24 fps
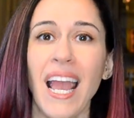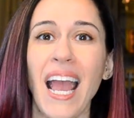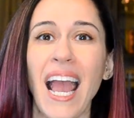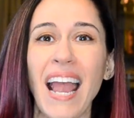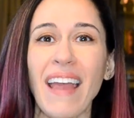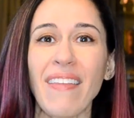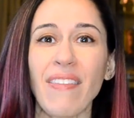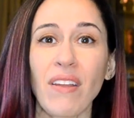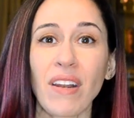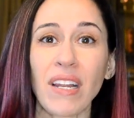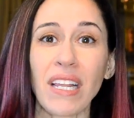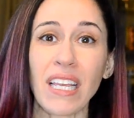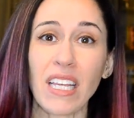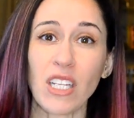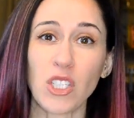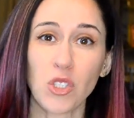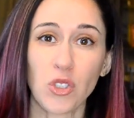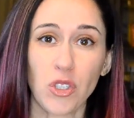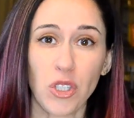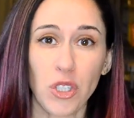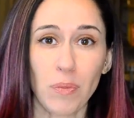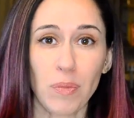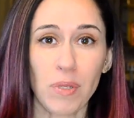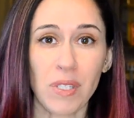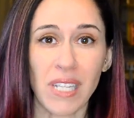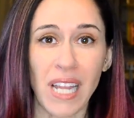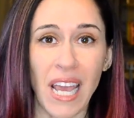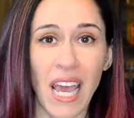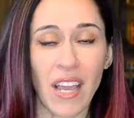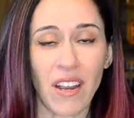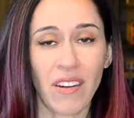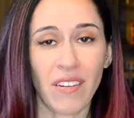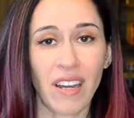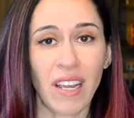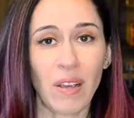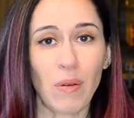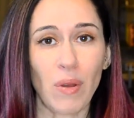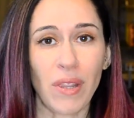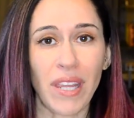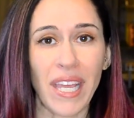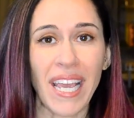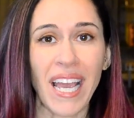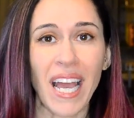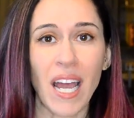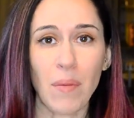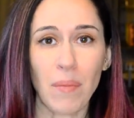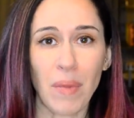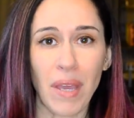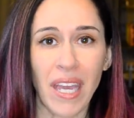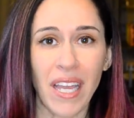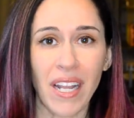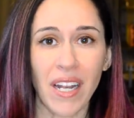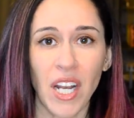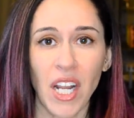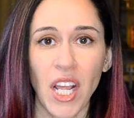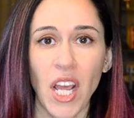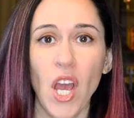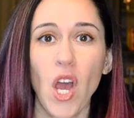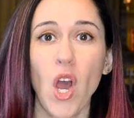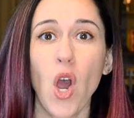and then each group staggering when they come in.